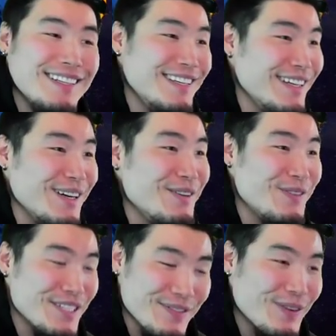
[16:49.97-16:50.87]
you know, for,
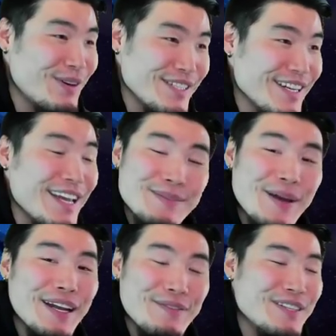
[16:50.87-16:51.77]
for today's
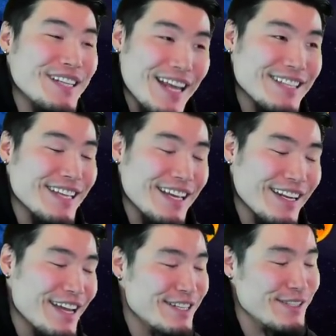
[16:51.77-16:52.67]
meta, for today's day and
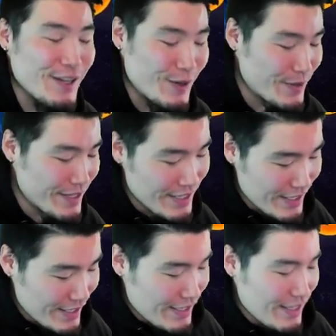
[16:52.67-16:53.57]
age. So
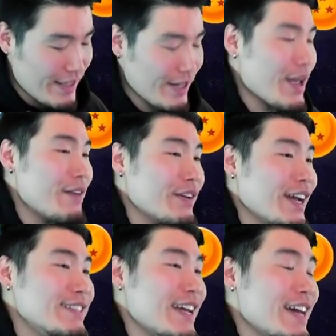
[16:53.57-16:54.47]
there you have it,
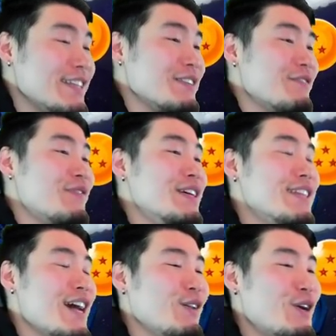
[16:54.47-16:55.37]
guys. That is the PHY
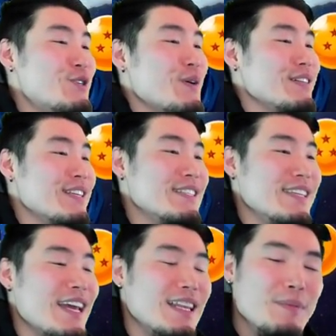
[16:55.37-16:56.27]
LR Trunks
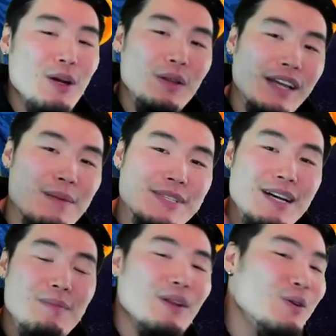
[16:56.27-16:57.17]
EZA Let me know in the comments down
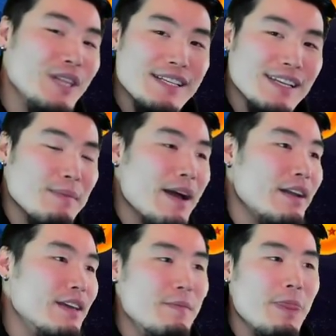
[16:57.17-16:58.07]
below what you guys think about
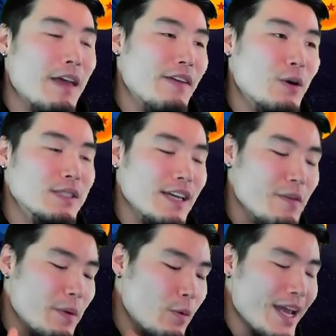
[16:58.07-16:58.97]
him. If I were to give him
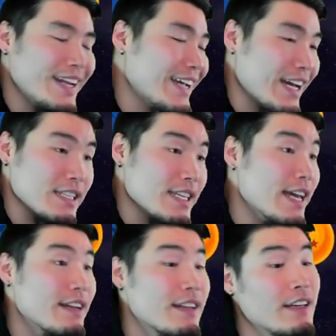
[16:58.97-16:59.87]
a rating out of
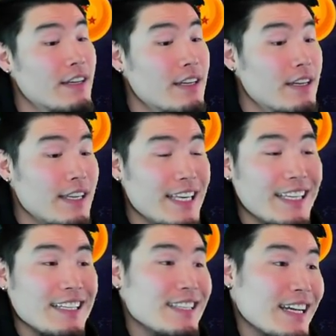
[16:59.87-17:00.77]
10, he gets like a